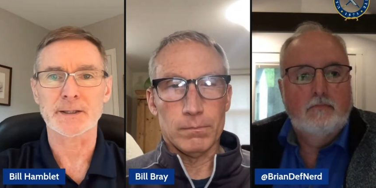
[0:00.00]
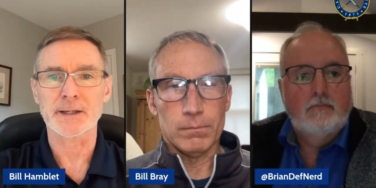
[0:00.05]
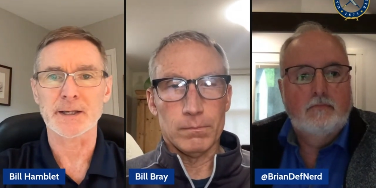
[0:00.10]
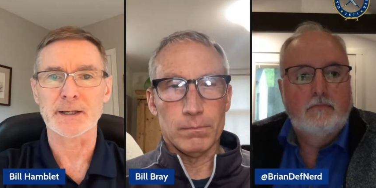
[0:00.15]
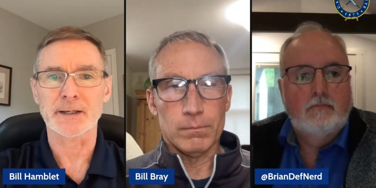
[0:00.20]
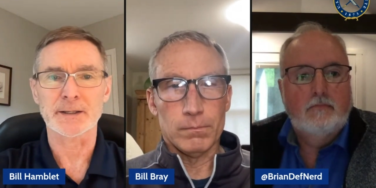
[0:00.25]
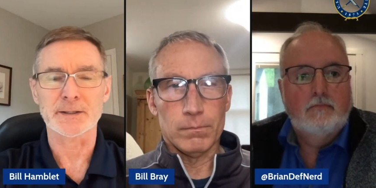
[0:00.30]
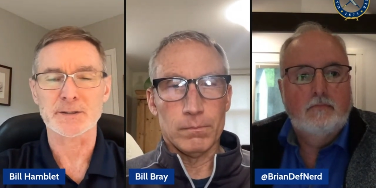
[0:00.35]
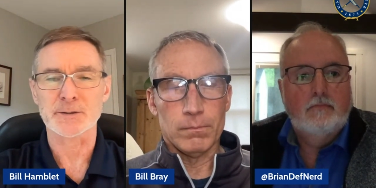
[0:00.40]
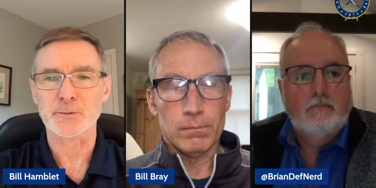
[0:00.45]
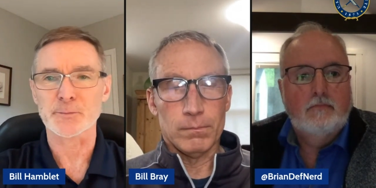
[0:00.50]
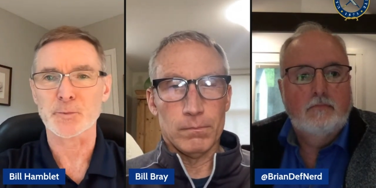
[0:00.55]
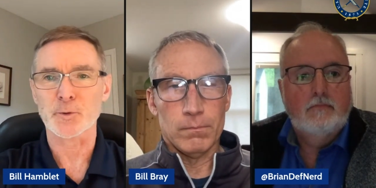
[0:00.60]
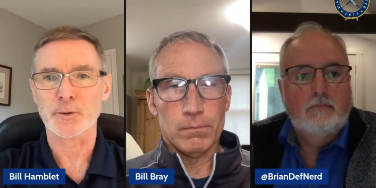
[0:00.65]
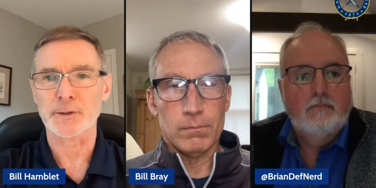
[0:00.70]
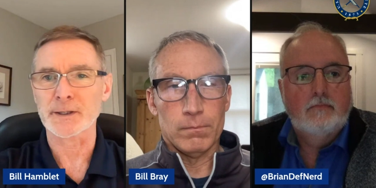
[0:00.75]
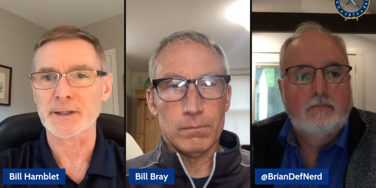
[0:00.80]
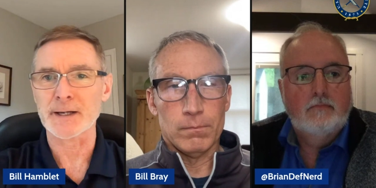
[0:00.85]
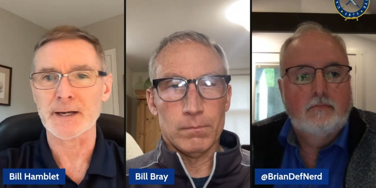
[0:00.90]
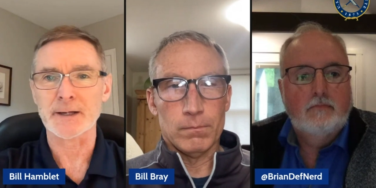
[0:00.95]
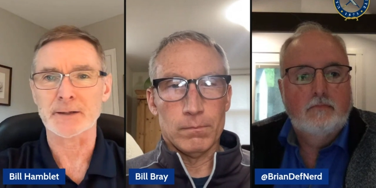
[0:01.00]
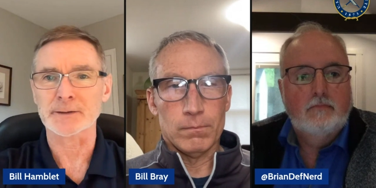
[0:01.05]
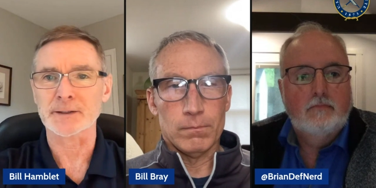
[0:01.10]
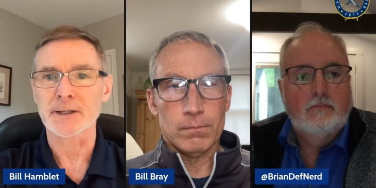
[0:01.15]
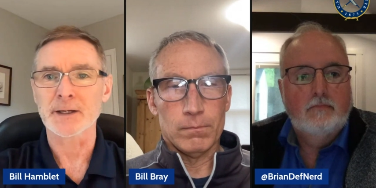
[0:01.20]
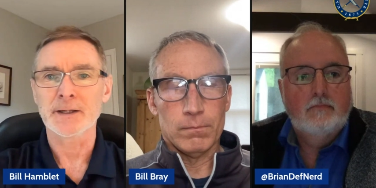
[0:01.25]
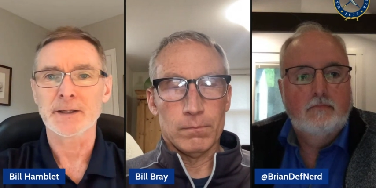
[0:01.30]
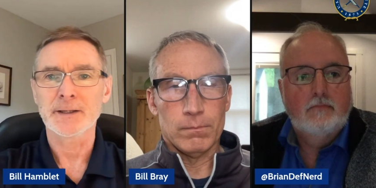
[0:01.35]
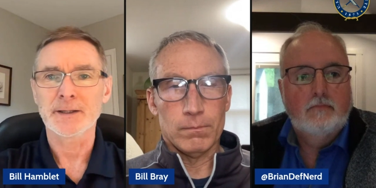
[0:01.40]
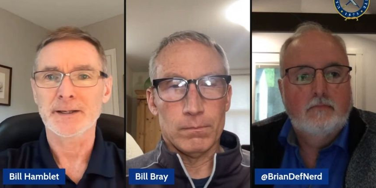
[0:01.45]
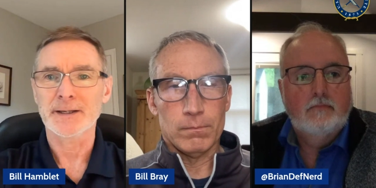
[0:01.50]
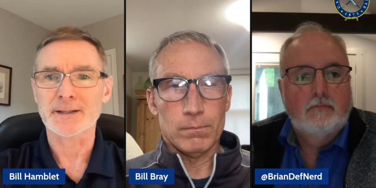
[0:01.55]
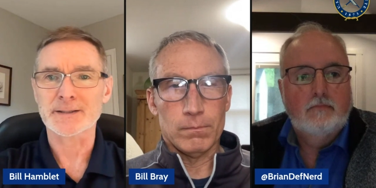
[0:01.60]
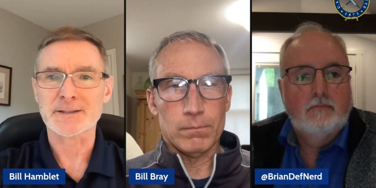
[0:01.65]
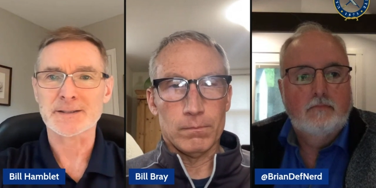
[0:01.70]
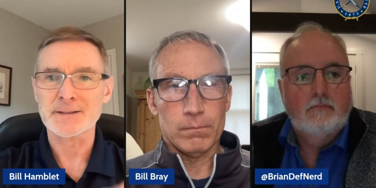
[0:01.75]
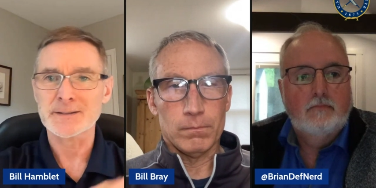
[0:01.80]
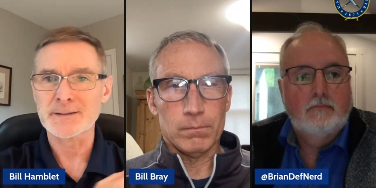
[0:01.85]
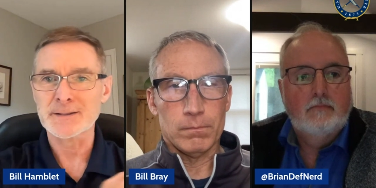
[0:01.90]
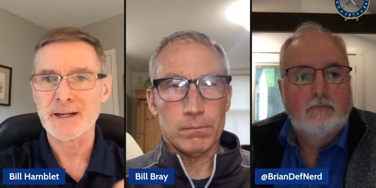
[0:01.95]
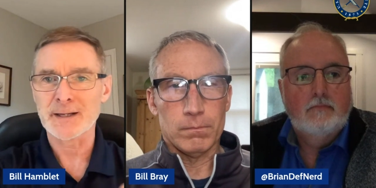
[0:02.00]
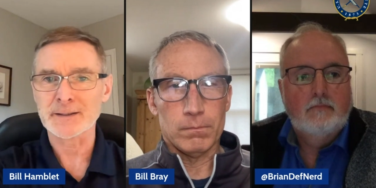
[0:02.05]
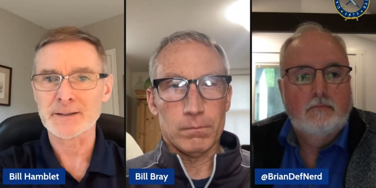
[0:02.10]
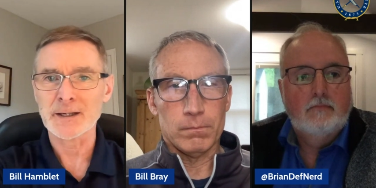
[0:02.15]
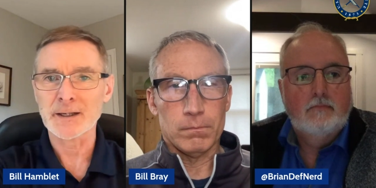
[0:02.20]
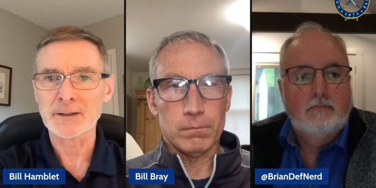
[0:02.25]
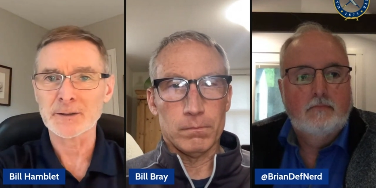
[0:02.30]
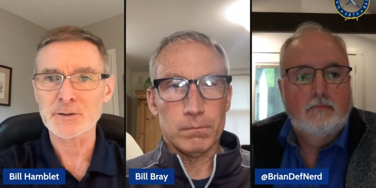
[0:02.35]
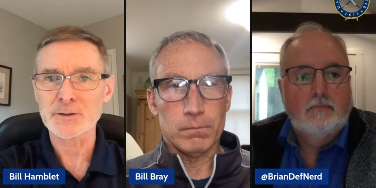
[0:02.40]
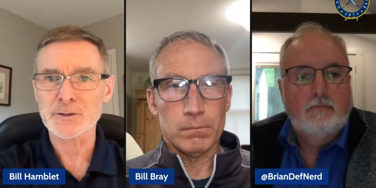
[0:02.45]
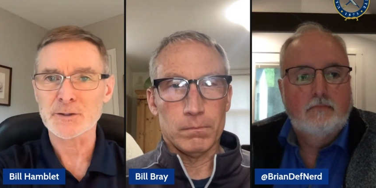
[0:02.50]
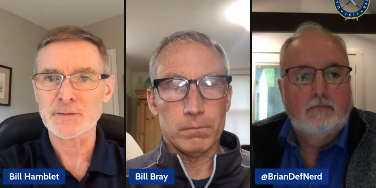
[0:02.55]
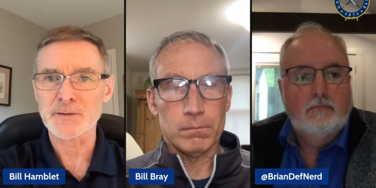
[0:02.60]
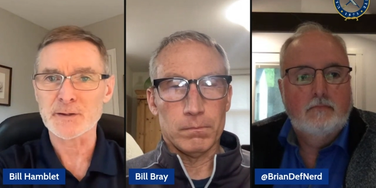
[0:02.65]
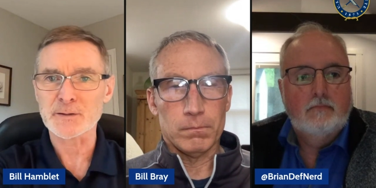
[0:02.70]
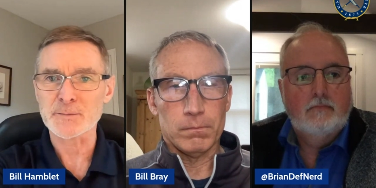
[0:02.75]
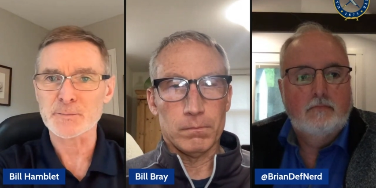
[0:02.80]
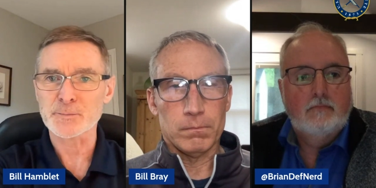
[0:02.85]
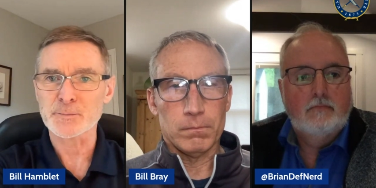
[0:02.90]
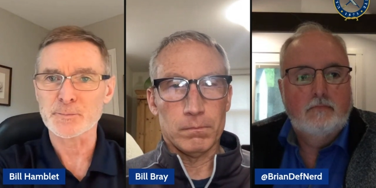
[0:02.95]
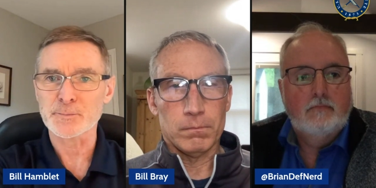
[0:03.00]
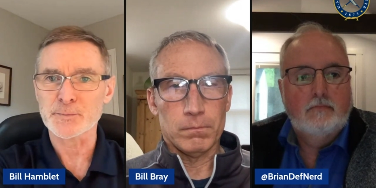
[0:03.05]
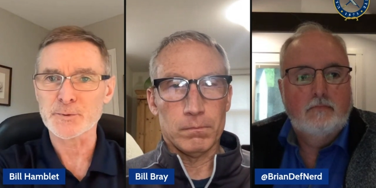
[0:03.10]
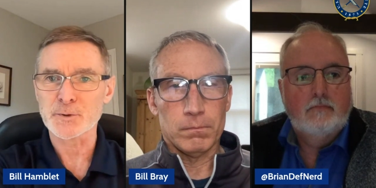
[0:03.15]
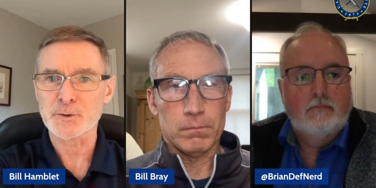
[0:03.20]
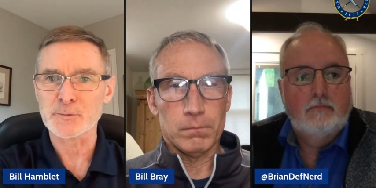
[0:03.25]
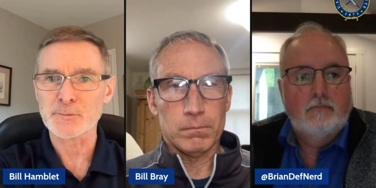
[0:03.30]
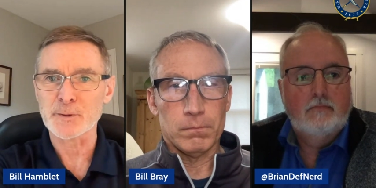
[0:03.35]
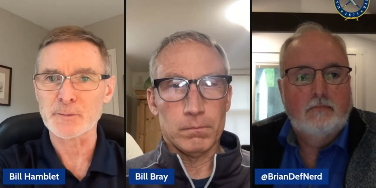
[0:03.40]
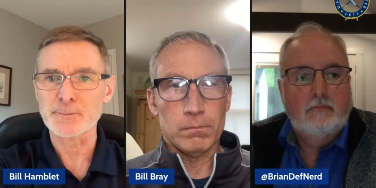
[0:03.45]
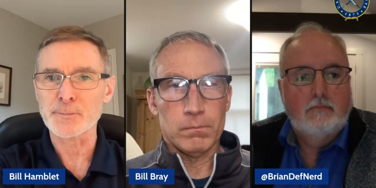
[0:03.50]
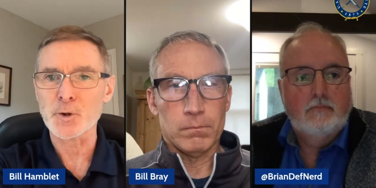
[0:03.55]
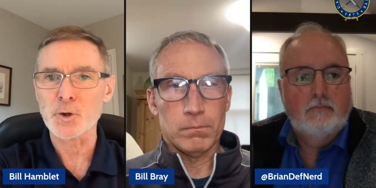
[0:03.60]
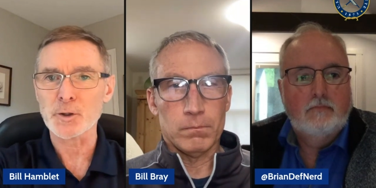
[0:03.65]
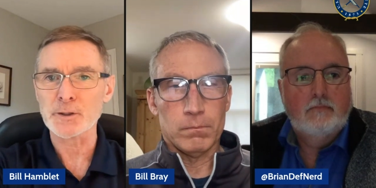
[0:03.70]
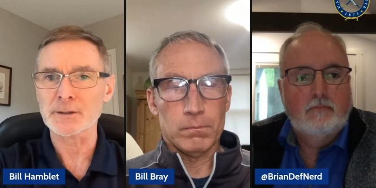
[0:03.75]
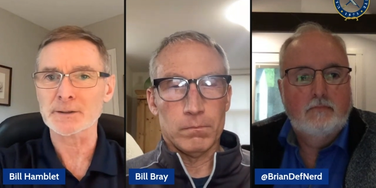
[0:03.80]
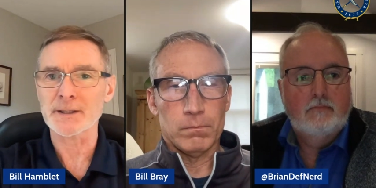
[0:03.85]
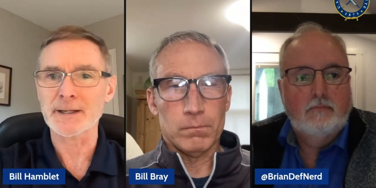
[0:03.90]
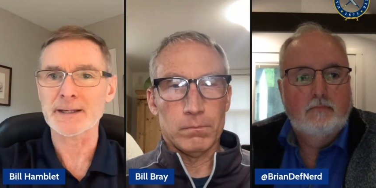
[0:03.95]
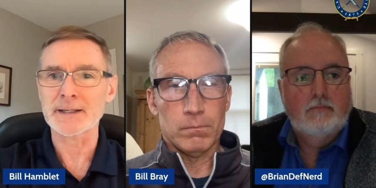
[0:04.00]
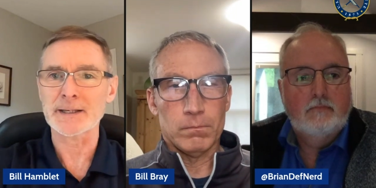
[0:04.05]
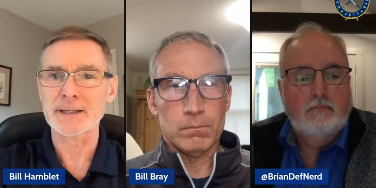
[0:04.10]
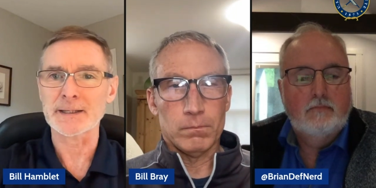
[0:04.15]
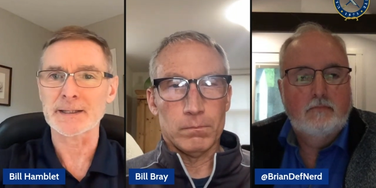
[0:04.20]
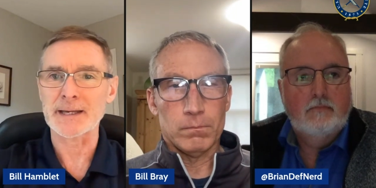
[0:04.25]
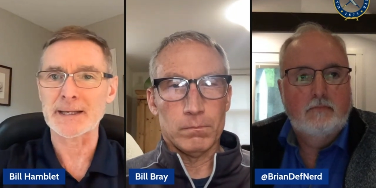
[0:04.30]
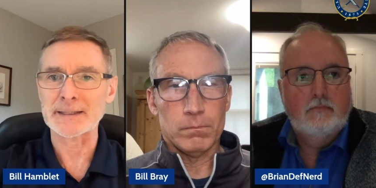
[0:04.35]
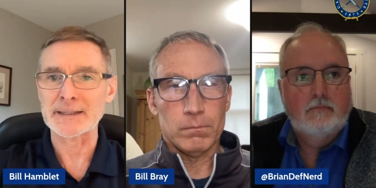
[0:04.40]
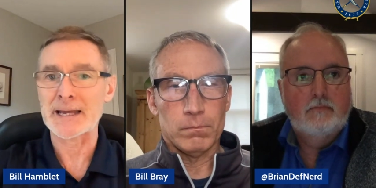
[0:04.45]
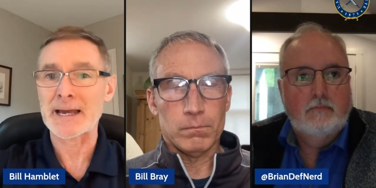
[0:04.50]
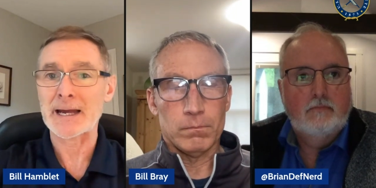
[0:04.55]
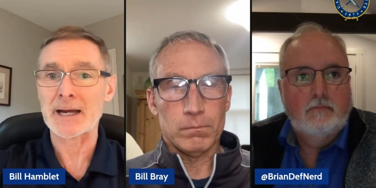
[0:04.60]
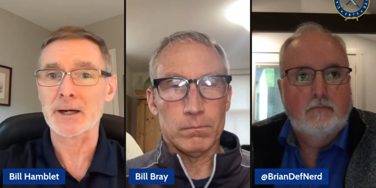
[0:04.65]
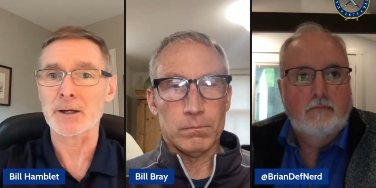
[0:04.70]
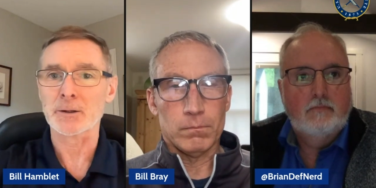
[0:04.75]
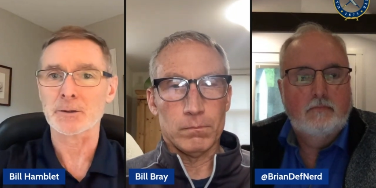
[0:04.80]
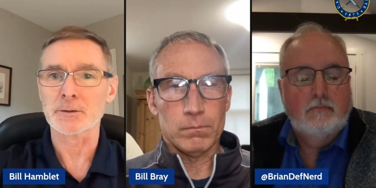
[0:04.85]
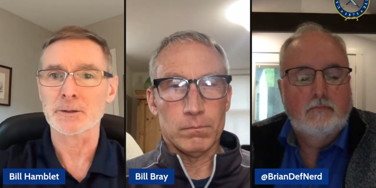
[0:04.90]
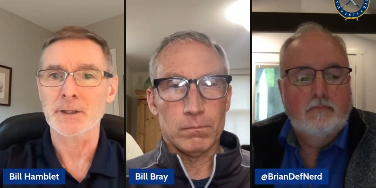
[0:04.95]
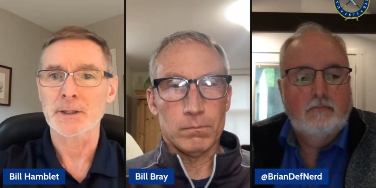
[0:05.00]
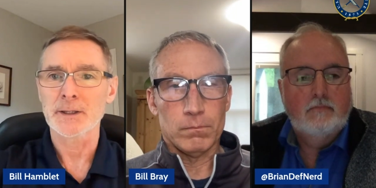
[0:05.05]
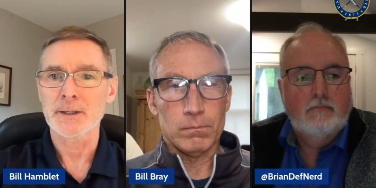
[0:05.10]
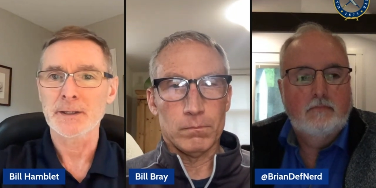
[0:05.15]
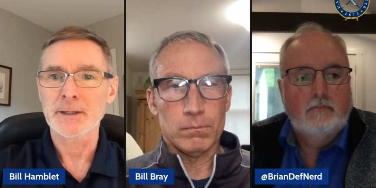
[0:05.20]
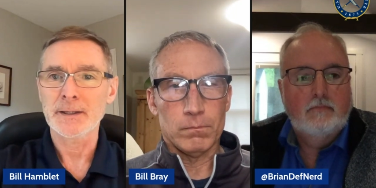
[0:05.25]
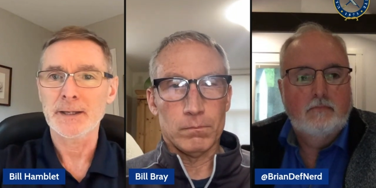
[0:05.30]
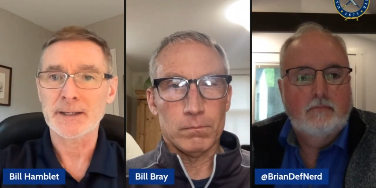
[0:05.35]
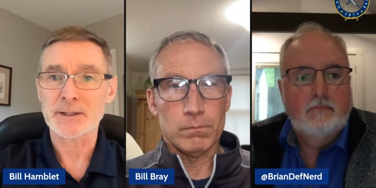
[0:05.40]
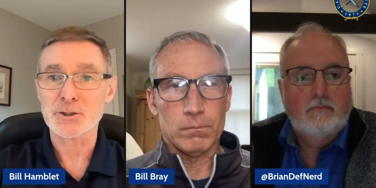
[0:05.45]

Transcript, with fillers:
Speaker 1: and as you pointed out, it's technology that's sort of been percolating, and now it